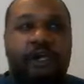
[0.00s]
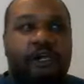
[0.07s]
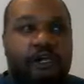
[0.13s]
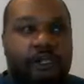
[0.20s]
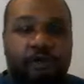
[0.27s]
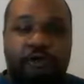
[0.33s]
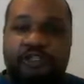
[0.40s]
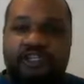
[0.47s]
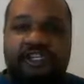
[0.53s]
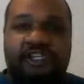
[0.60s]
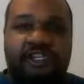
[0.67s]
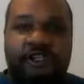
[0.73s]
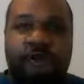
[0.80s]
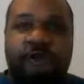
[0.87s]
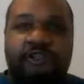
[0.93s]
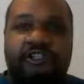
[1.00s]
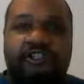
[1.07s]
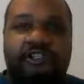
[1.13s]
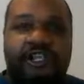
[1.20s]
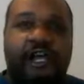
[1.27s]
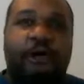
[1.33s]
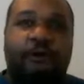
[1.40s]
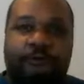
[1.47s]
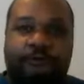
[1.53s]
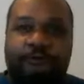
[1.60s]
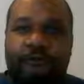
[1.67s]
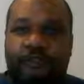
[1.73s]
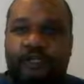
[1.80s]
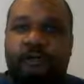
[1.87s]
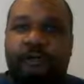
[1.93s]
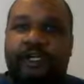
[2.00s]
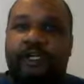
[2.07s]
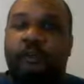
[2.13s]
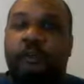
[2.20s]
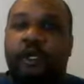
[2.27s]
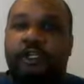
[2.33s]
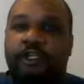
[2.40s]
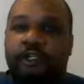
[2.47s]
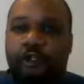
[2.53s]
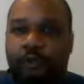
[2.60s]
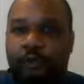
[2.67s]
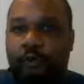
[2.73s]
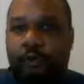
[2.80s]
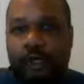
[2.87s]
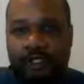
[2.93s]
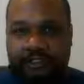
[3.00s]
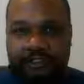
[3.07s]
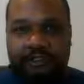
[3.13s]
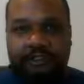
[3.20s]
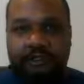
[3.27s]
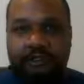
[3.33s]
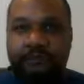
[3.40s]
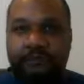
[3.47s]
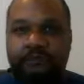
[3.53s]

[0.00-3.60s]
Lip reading: you see yourself doing what you want to do.